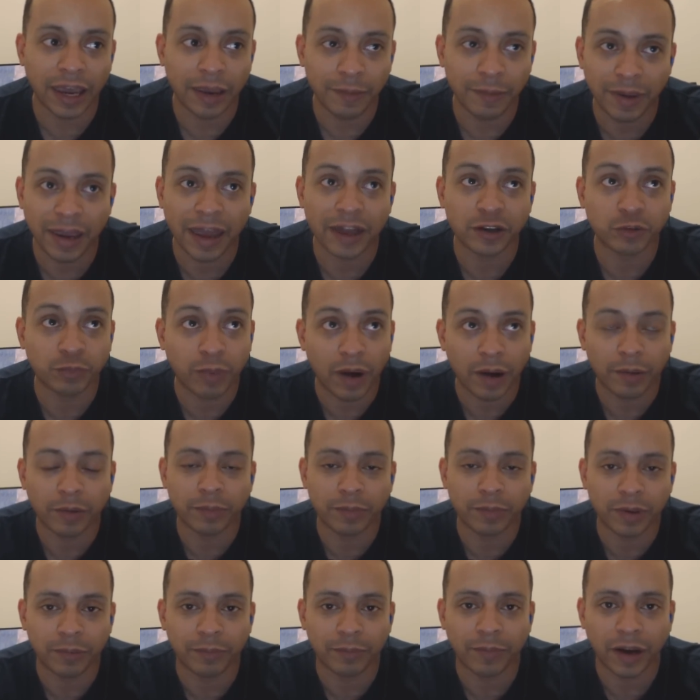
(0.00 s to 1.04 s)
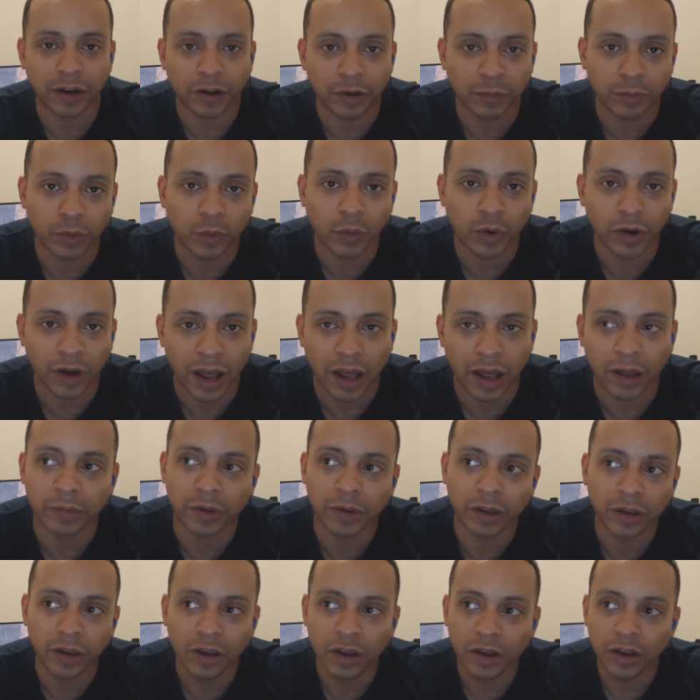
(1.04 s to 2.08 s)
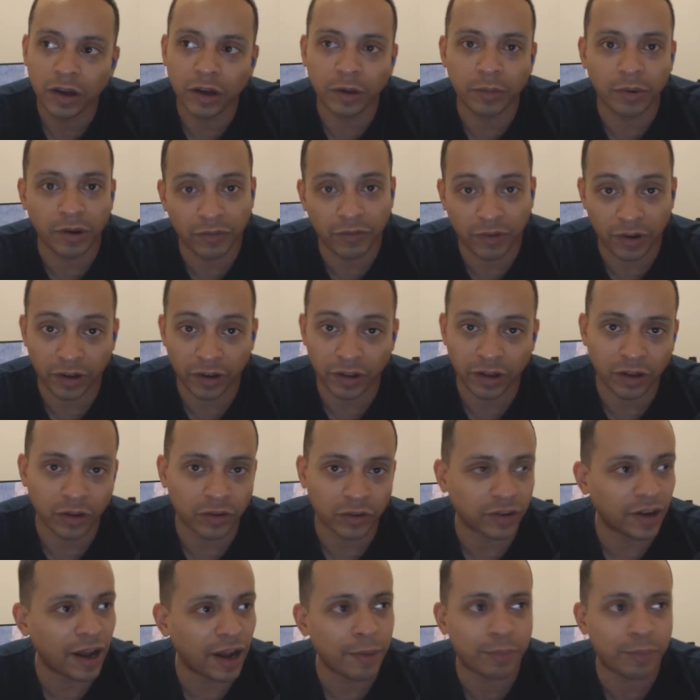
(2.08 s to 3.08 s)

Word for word: Gaming has probably been my number one hobby above anything else.